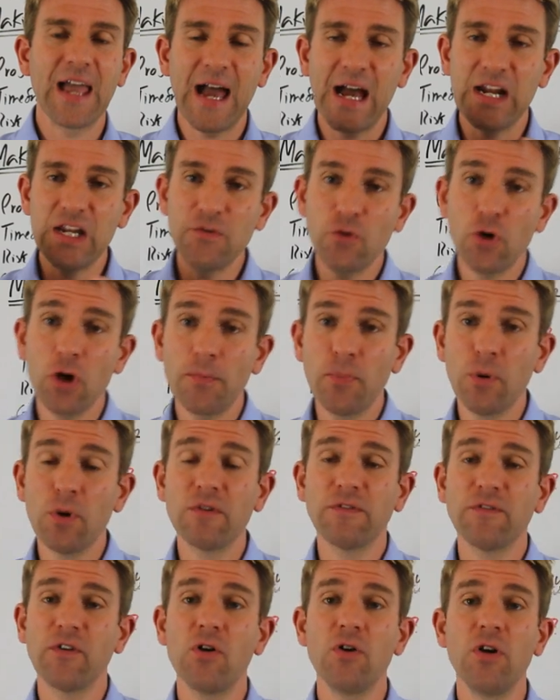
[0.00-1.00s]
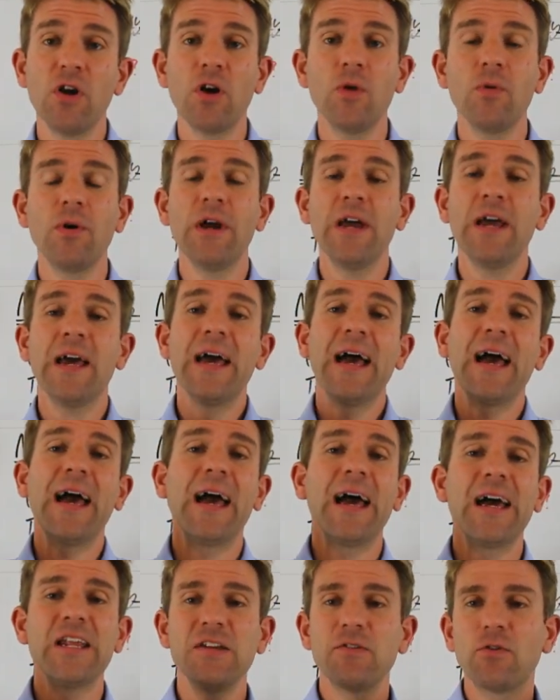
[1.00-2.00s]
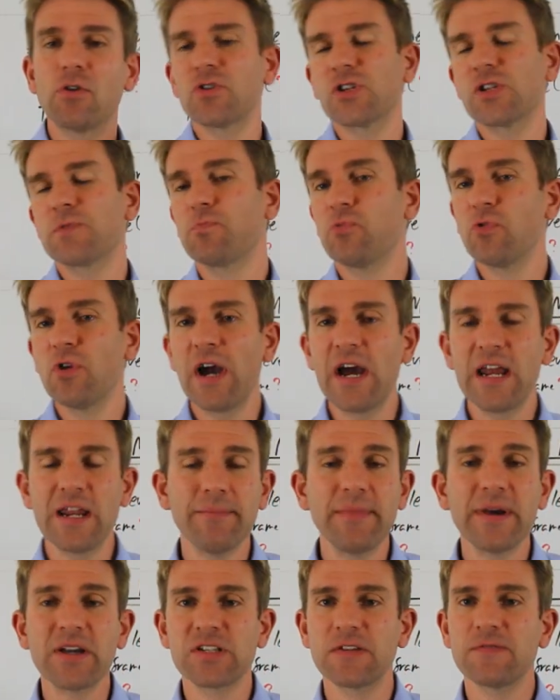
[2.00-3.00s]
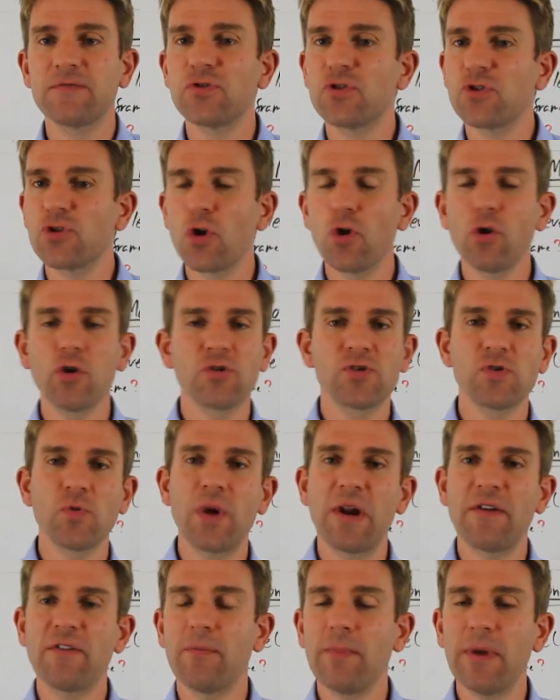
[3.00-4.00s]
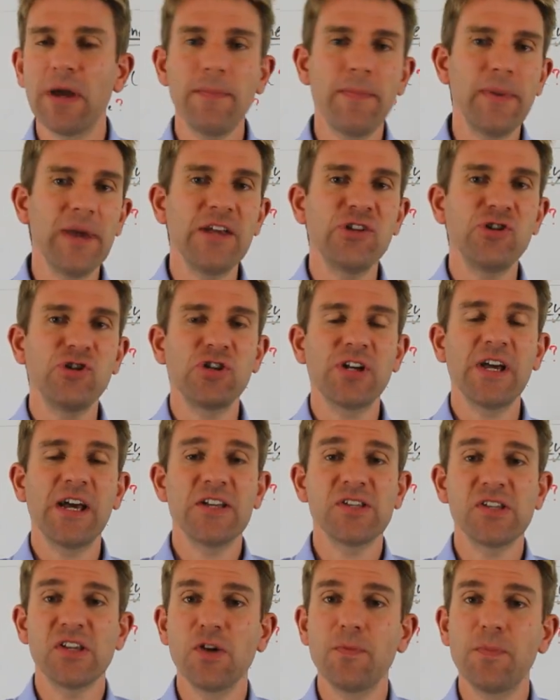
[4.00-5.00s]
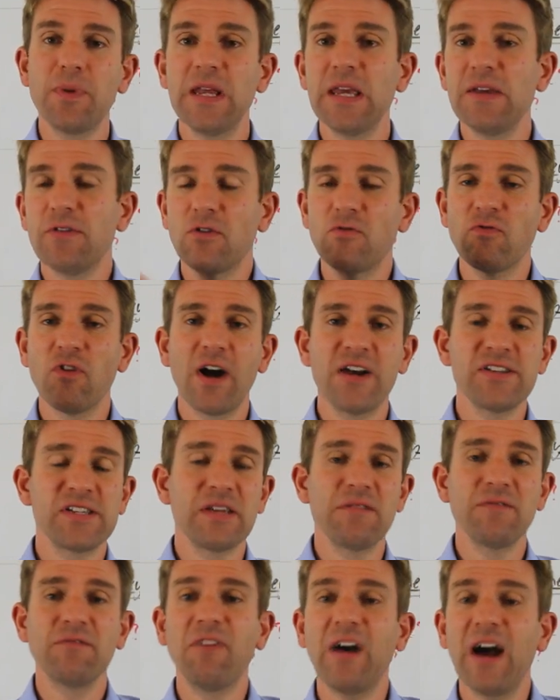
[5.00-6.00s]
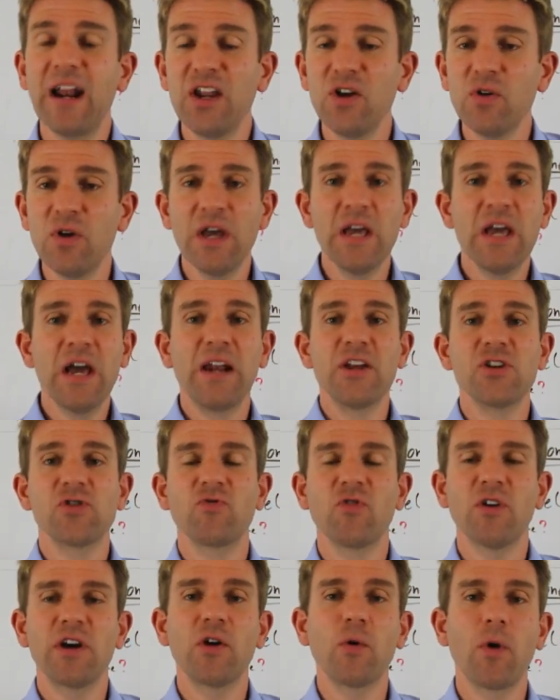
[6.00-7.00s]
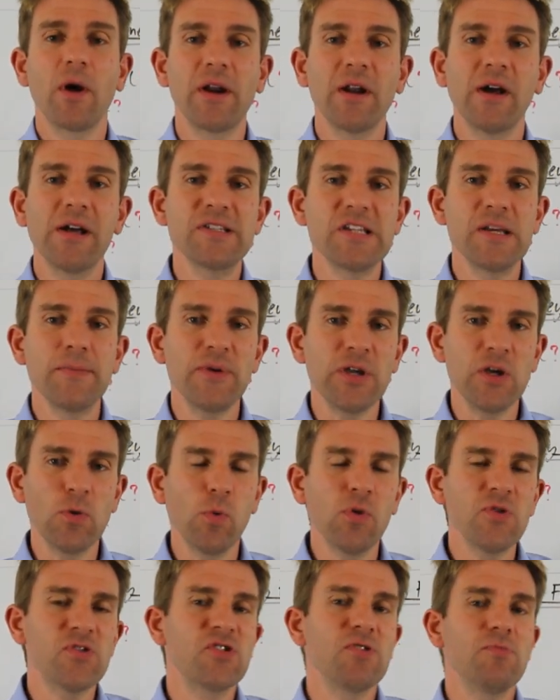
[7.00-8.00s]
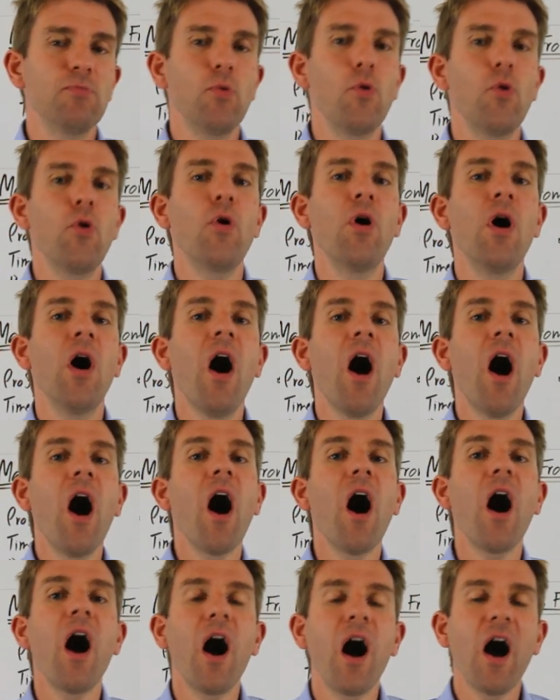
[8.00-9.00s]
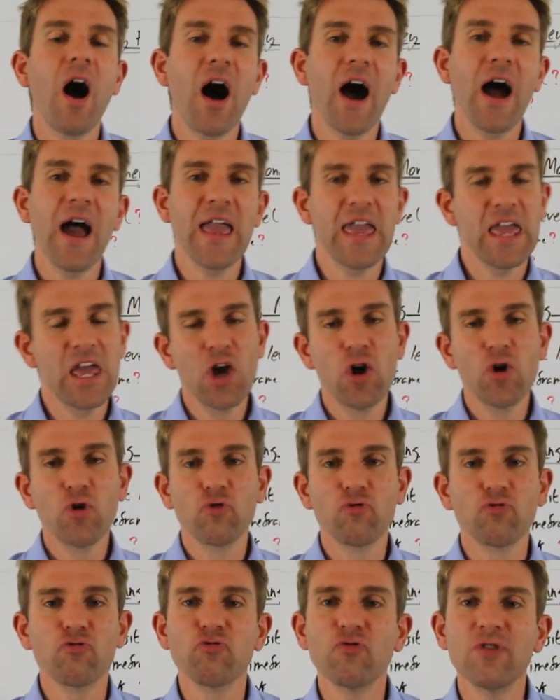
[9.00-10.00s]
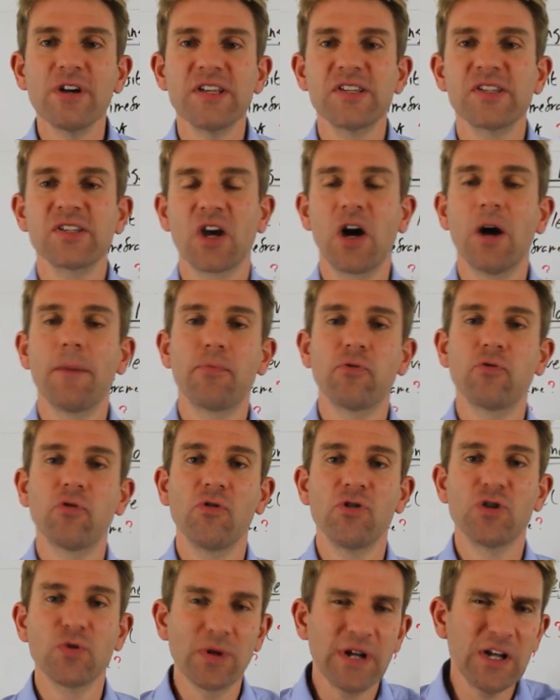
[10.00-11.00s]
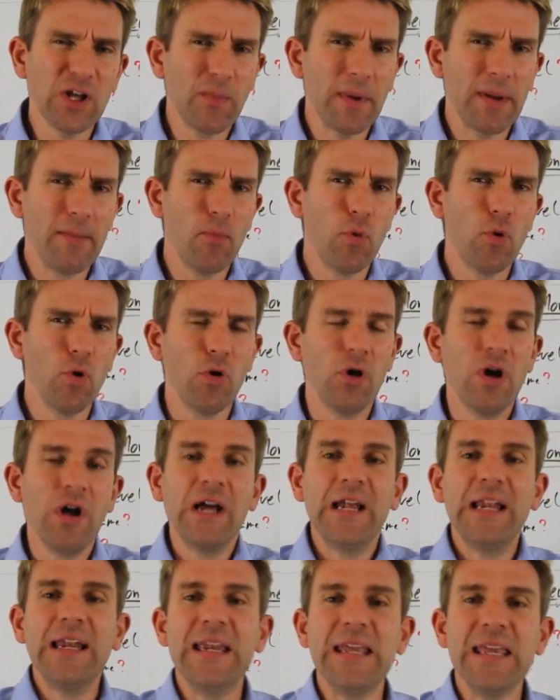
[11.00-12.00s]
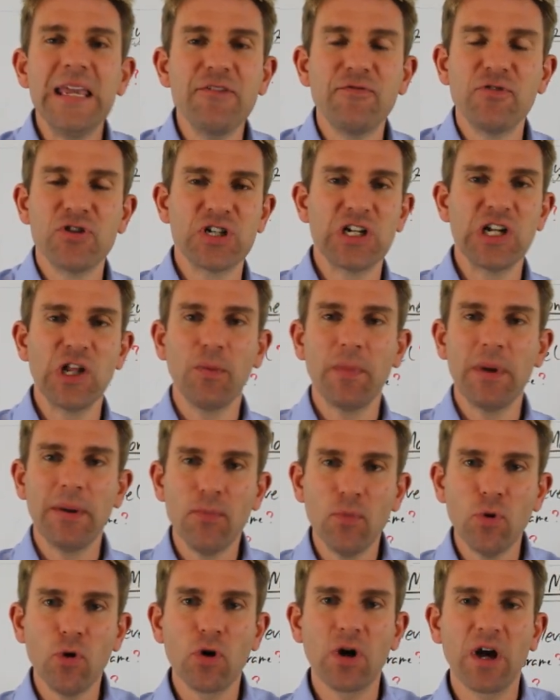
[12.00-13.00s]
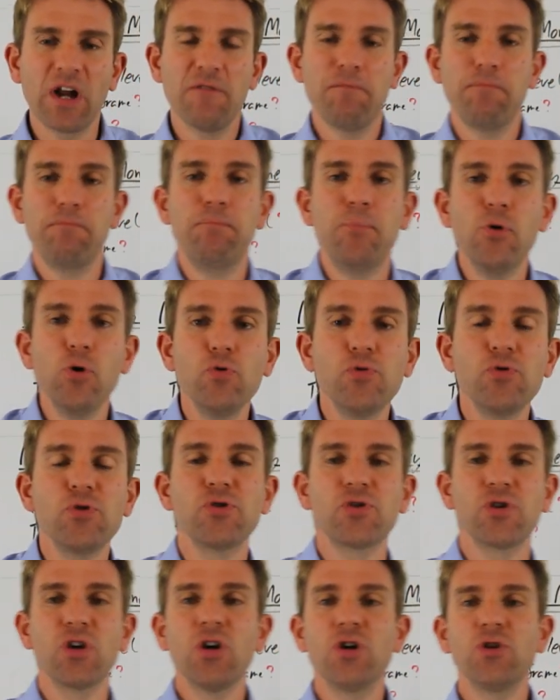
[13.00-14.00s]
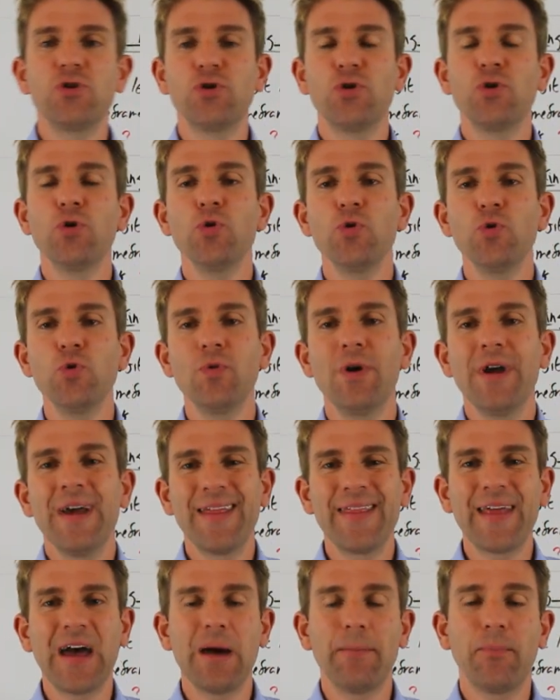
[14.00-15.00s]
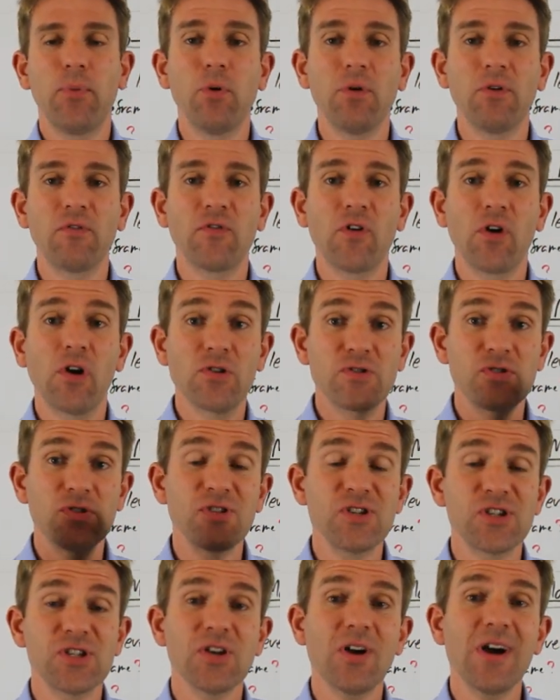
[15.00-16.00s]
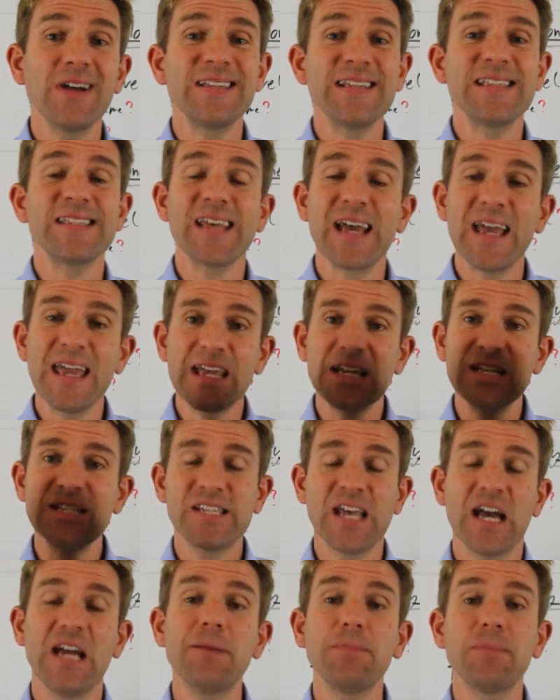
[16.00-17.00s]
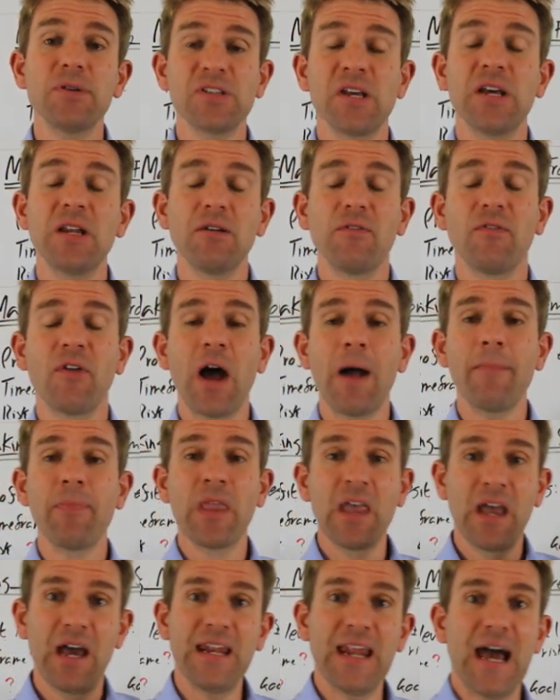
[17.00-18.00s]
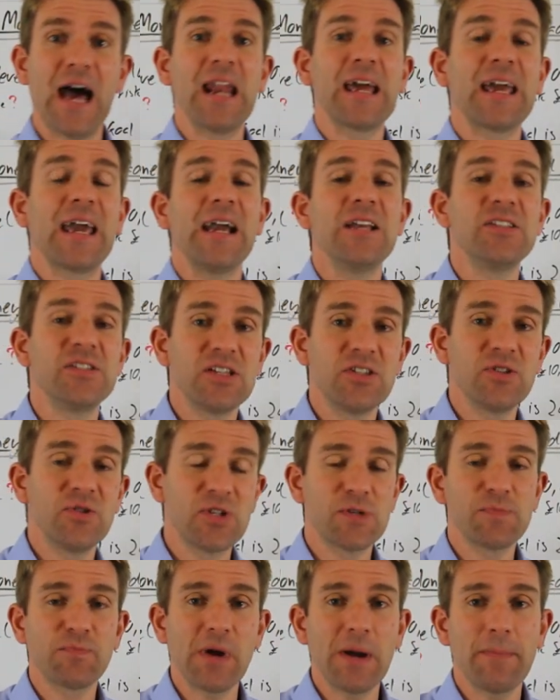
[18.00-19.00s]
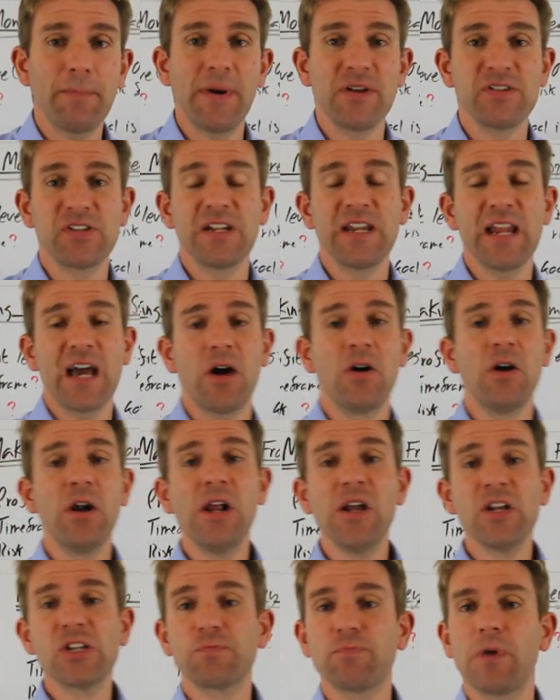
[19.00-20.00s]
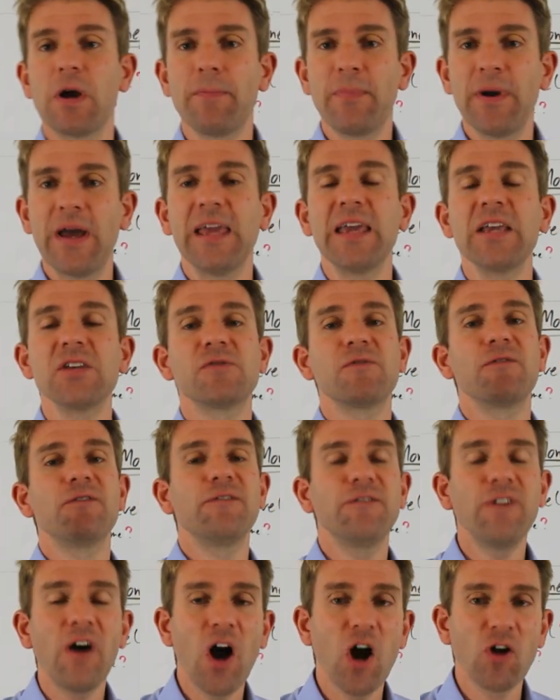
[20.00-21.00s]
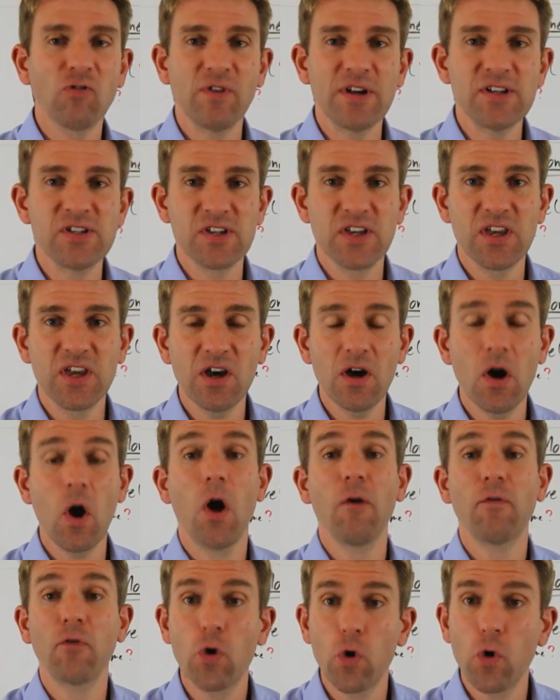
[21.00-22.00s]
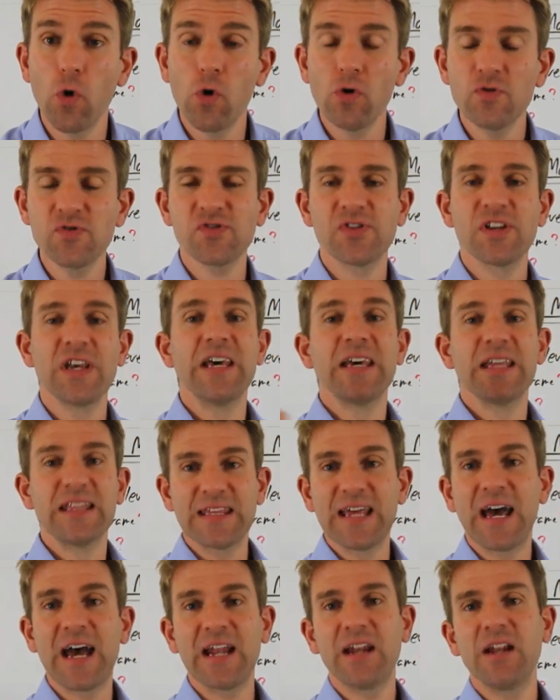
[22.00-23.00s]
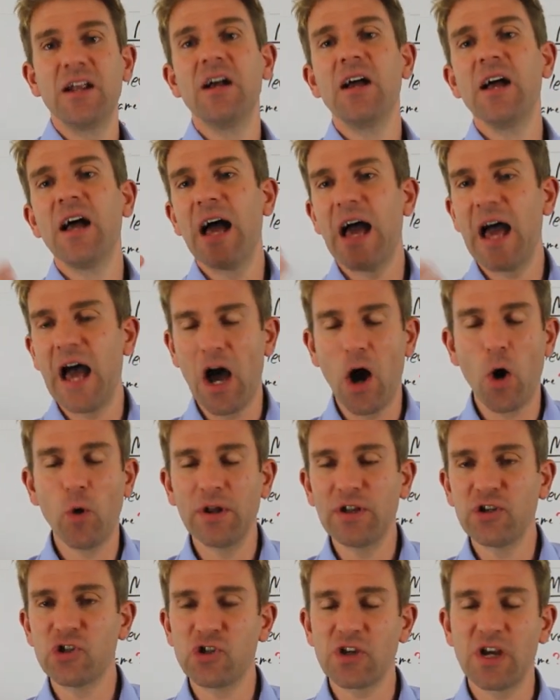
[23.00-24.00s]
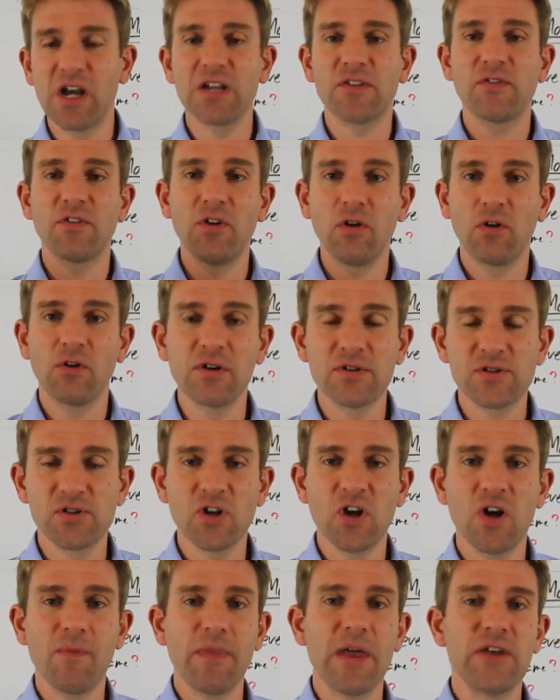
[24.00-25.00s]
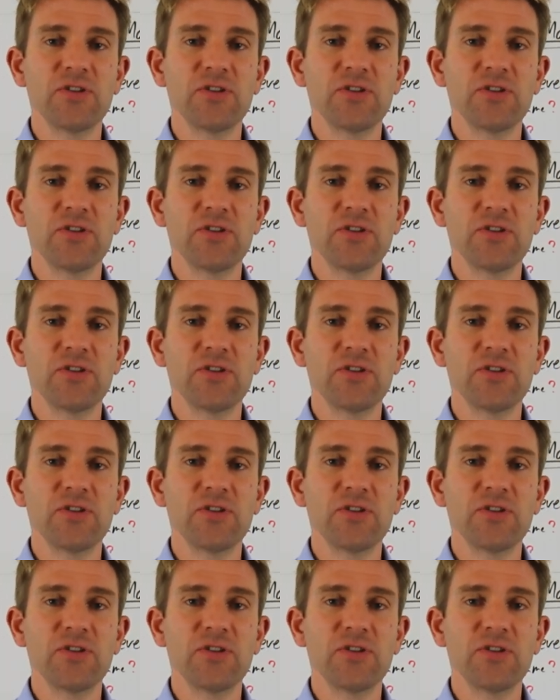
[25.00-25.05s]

And you've got a portfolio, and you've got a spread, a mix of stocks or whatever it may be, and shares that you believe are rising in value and it's growing quite nicely. But you want some more high risk approach, or a little bit more leverage, a little bit more kind of boost to that portfolio. So decide to take 10% of that and allocate it to spread betting. Now, spread betting is far riskier, of course, than holding shares for longer term.